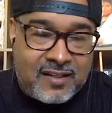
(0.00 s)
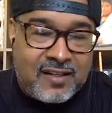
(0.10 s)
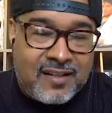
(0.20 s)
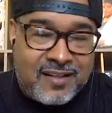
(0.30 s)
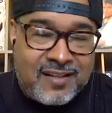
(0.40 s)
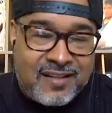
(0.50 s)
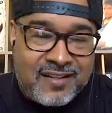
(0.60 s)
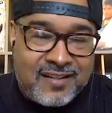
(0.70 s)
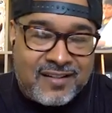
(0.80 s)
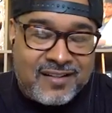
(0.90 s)

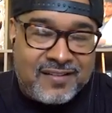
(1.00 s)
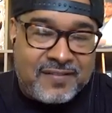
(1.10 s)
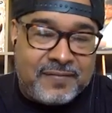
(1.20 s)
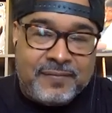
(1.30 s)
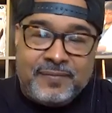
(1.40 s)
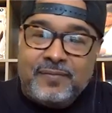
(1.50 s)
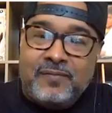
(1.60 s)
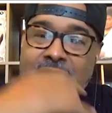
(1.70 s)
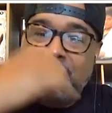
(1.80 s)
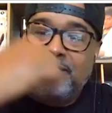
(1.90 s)

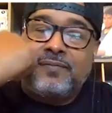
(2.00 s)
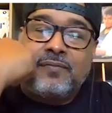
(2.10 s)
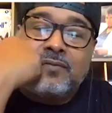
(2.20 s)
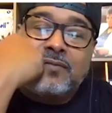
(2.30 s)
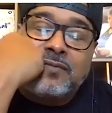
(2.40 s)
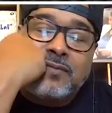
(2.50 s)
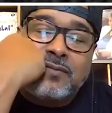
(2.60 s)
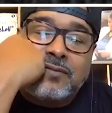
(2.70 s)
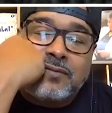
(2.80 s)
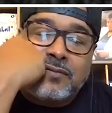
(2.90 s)

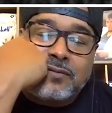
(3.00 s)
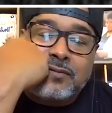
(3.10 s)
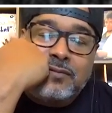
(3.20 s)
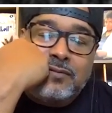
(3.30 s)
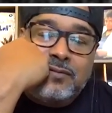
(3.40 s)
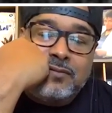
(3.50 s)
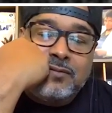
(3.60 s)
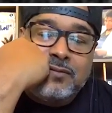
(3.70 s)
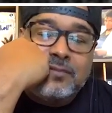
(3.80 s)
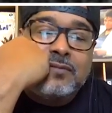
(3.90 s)

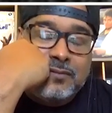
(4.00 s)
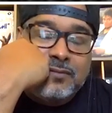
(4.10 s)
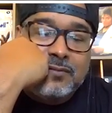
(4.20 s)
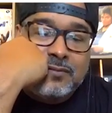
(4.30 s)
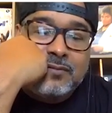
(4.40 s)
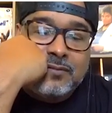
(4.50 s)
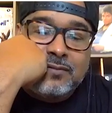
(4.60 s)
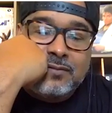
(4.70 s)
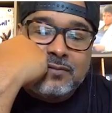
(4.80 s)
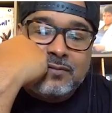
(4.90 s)

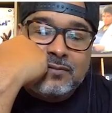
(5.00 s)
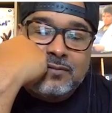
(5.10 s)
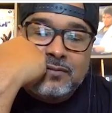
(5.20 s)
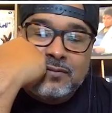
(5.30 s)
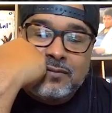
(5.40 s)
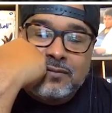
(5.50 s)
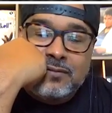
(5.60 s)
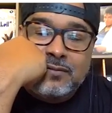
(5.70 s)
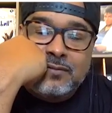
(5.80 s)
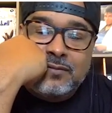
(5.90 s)

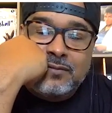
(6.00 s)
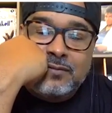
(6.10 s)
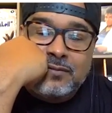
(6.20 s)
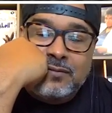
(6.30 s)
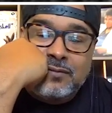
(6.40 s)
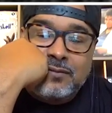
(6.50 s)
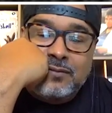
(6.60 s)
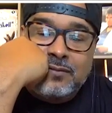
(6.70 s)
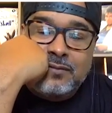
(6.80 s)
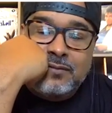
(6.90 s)

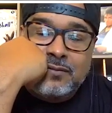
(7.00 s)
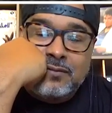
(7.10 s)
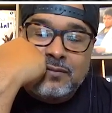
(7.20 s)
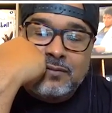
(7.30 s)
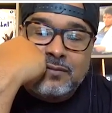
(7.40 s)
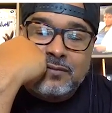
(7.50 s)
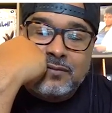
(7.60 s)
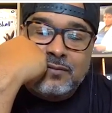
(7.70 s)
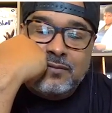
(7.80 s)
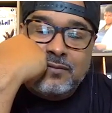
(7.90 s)
(silent)